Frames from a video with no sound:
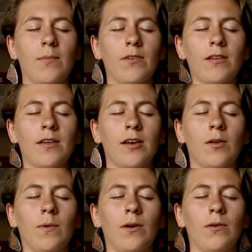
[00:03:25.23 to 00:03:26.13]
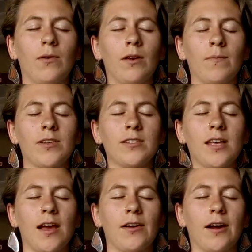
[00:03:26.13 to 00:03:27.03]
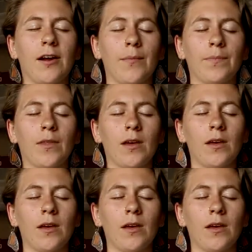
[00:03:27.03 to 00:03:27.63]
up the tailbone, up the sacrum,